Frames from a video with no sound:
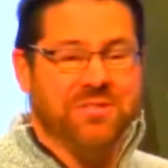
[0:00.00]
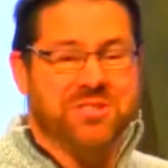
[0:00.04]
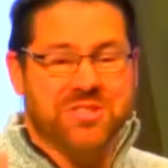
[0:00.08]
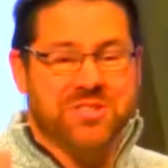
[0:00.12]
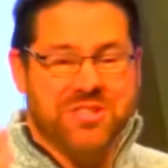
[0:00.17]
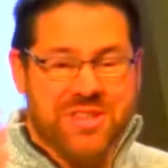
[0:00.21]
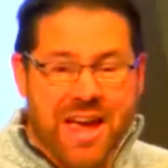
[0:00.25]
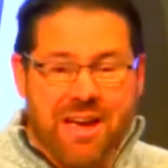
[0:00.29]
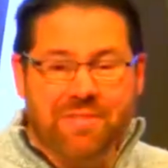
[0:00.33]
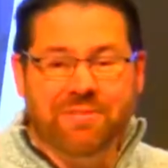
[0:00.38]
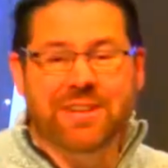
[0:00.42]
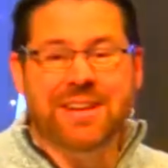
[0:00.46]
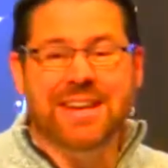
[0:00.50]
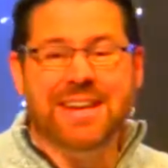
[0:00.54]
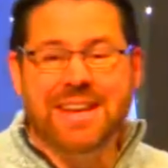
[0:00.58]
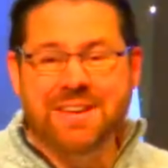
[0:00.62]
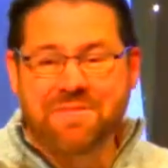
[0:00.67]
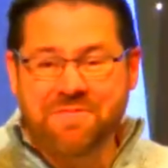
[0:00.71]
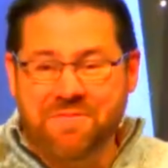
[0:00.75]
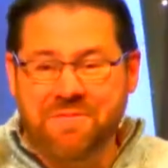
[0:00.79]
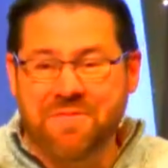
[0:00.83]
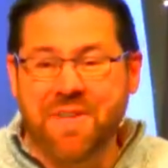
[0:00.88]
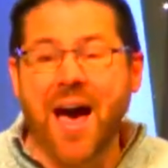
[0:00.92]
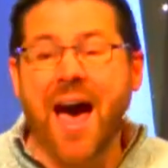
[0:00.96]

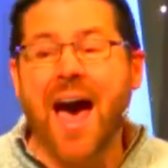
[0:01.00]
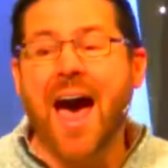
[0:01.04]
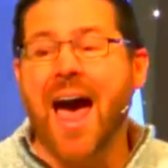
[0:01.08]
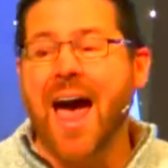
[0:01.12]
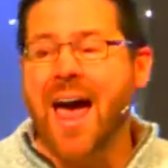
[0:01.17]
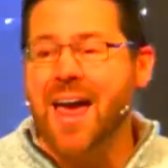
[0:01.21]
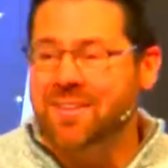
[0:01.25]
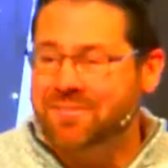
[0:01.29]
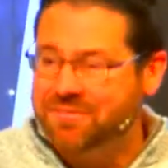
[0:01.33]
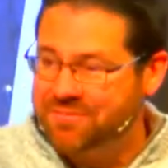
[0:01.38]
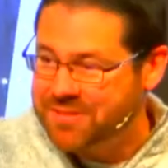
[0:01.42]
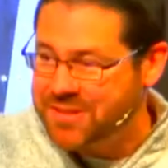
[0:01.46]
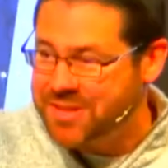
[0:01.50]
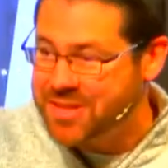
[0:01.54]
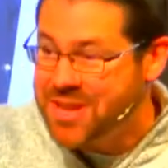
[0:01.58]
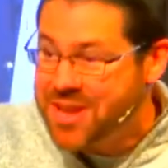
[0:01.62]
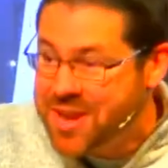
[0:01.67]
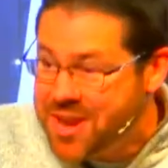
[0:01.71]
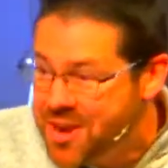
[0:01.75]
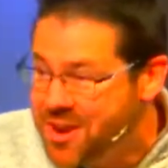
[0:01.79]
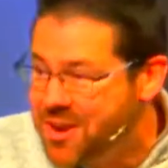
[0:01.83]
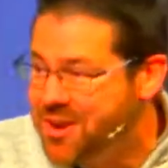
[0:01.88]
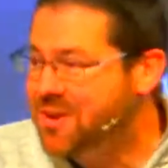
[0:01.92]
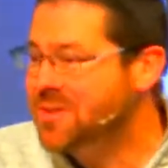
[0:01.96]
75
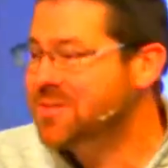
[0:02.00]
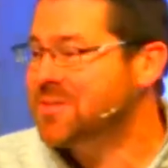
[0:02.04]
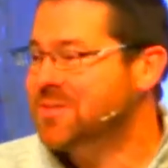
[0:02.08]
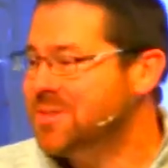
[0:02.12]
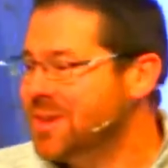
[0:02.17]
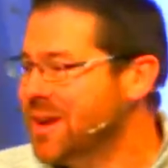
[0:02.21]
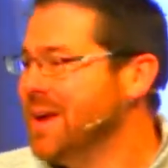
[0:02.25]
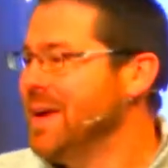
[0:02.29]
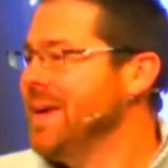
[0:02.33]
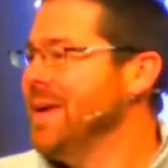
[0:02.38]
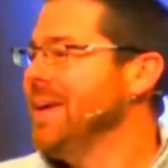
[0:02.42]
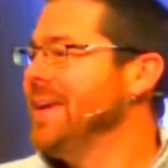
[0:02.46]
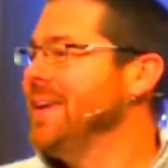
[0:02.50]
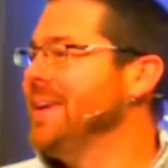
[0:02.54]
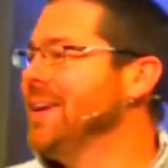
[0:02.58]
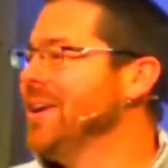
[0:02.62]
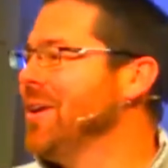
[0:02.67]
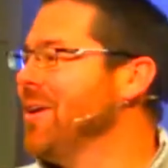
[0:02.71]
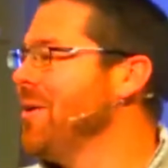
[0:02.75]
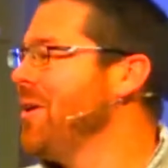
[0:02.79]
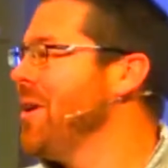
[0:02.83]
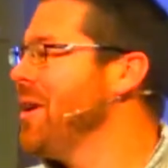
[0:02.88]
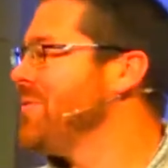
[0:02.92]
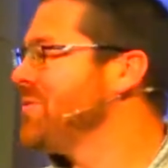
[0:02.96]
years, you
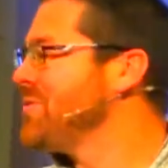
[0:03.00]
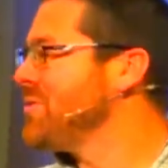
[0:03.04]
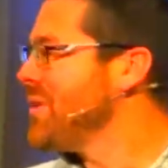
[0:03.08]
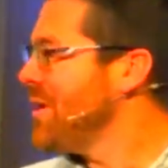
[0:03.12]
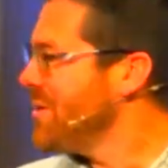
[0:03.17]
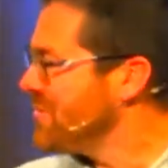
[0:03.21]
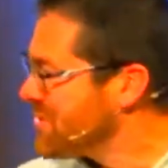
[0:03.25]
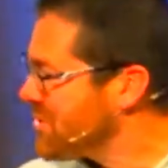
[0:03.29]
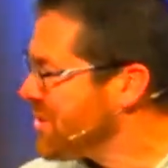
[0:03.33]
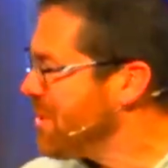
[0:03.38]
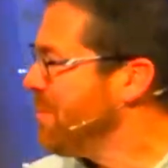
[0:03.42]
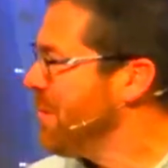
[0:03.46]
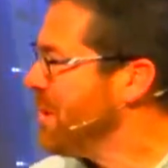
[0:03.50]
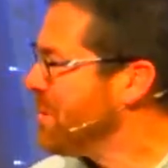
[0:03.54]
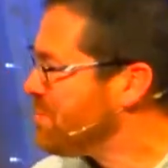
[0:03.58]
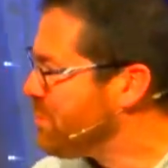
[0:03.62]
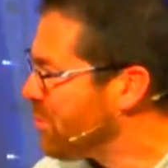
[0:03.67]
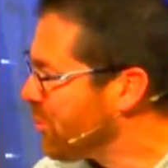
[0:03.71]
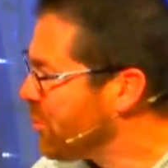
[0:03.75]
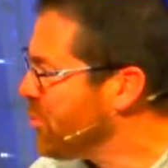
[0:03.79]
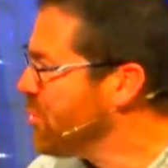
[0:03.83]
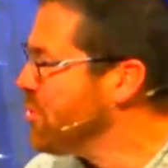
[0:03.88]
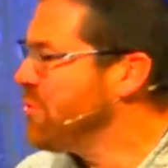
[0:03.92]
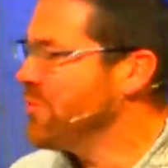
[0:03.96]
know, of, of someone
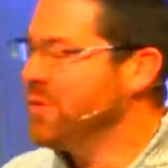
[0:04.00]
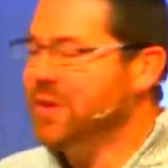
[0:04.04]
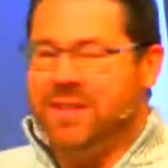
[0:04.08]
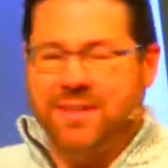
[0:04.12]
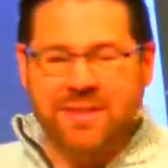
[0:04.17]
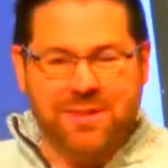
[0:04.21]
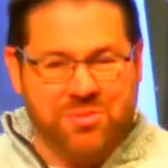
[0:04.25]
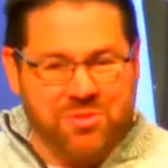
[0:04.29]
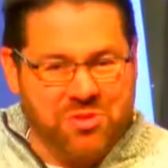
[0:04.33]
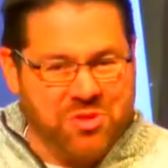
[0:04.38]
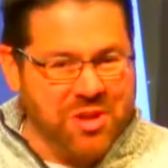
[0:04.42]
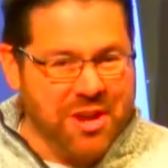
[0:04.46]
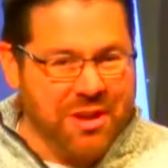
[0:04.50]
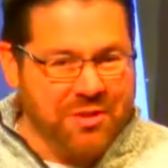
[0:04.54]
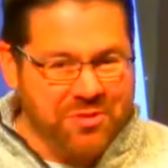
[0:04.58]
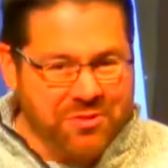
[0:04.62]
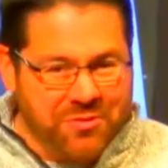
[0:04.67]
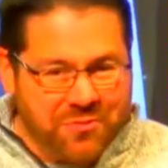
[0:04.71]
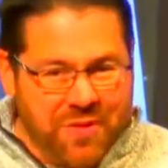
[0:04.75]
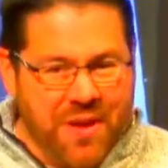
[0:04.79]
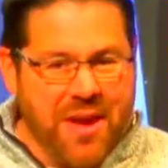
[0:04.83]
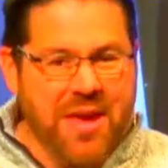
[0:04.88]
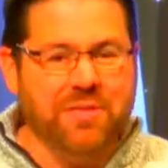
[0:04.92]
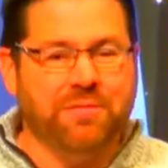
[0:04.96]
proving themselves
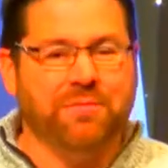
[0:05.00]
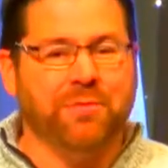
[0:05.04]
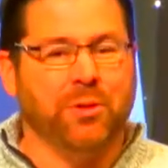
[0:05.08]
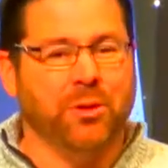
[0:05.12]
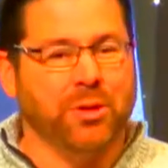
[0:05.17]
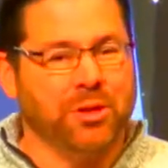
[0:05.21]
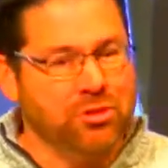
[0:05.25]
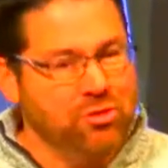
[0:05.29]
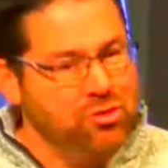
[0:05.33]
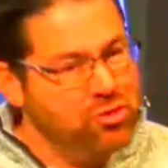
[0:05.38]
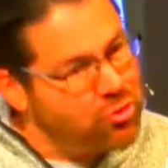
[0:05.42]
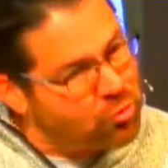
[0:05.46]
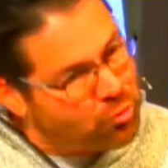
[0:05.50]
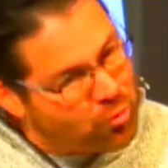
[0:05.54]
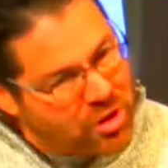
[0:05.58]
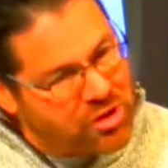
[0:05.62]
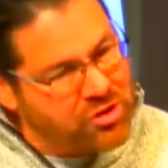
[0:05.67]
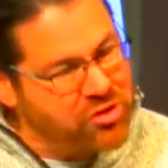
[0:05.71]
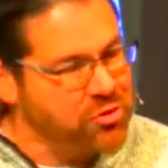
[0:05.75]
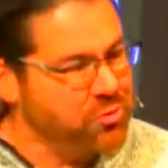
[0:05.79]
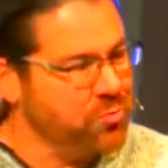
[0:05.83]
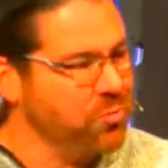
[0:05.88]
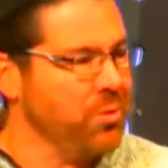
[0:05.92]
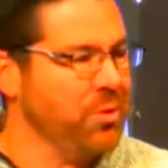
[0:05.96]
faithful and
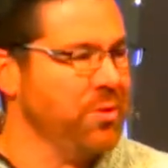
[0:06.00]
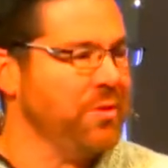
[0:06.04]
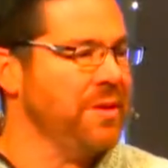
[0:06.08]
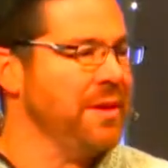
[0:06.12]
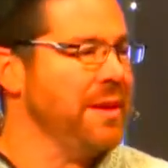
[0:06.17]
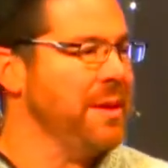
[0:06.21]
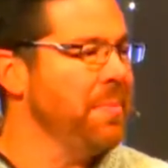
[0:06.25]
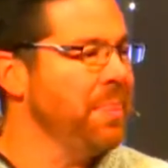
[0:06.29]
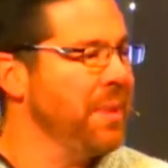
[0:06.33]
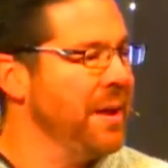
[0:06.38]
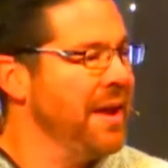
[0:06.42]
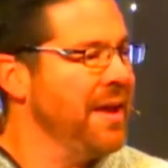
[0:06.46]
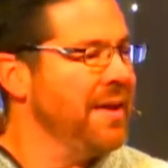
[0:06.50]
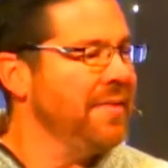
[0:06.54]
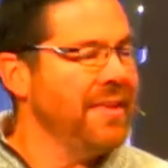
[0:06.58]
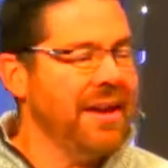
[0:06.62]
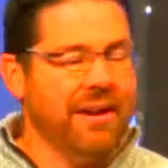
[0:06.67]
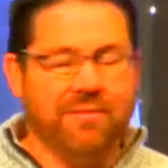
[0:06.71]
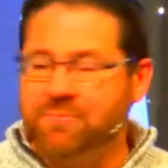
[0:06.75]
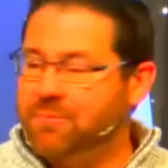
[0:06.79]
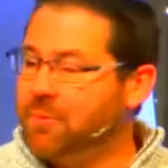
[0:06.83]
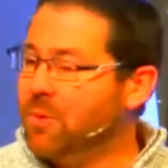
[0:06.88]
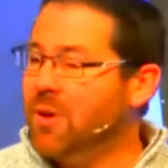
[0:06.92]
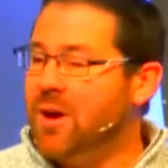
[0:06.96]
trustworthy.
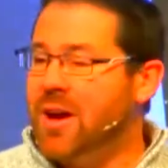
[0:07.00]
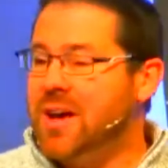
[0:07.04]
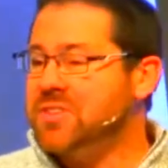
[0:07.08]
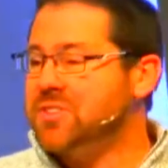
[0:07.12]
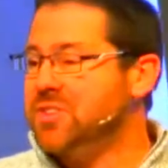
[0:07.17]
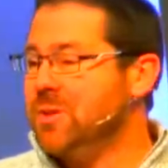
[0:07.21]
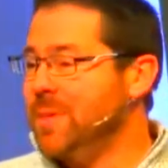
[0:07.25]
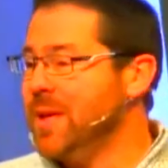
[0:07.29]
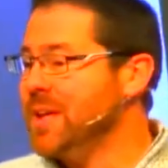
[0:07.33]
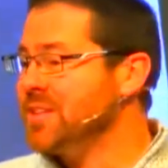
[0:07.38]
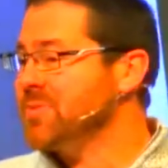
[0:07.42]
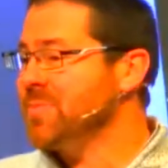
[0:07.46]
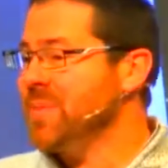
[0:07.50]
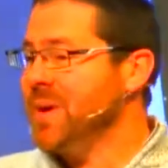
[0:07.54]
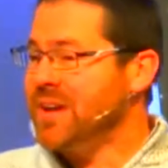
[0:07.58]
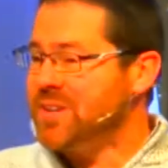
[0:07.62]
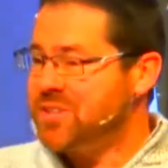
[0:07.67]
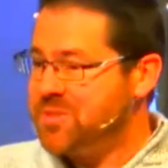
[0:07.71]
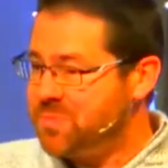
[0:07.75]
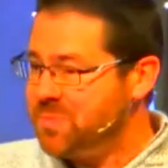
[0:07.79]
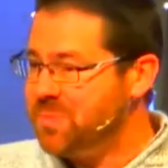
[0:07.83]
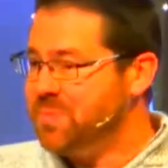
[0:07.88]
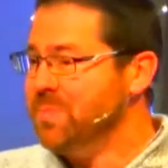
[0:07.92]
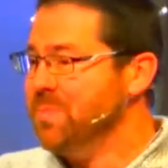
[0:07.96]
That for us, I mean, that's about
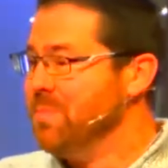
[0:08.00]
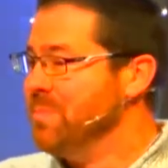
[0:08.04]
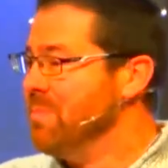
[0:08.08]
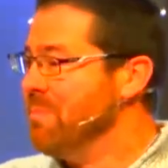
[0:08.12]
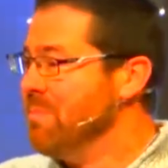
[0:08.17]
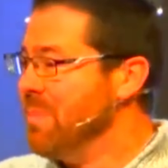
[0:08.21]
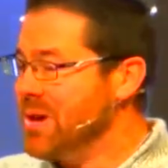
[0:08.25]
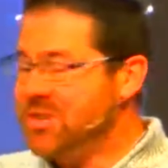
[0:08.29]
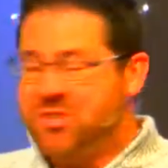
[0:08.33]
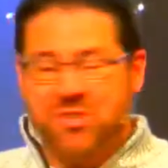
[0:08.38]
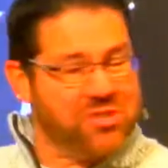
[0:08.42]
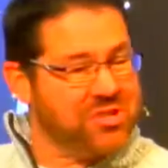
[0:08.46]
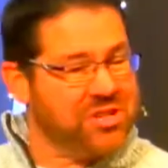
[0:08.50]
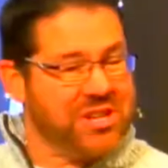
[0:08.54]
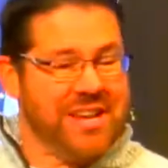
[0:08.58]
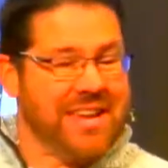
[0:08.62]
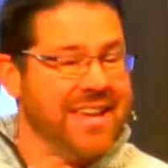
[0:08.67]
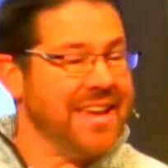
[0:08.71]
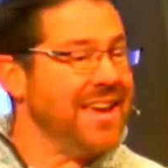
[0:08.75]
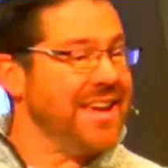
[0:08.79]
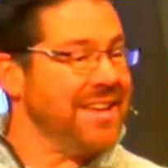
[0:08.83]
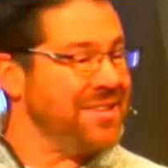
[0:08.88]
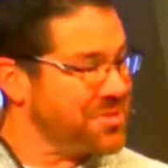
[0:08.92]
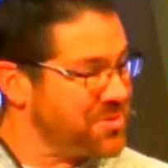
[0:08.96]
as much as it
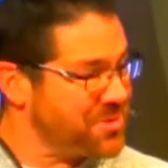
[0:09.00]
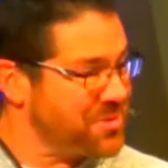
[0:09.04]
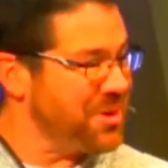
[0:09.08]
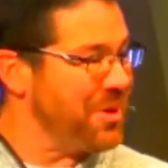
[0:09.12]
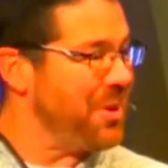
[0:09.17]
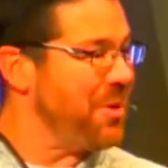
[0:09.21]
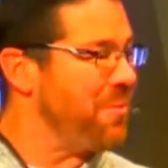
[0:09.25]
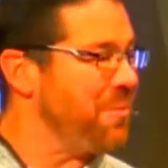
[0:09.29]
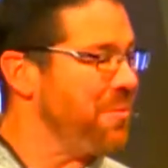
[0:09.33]
gets, you know,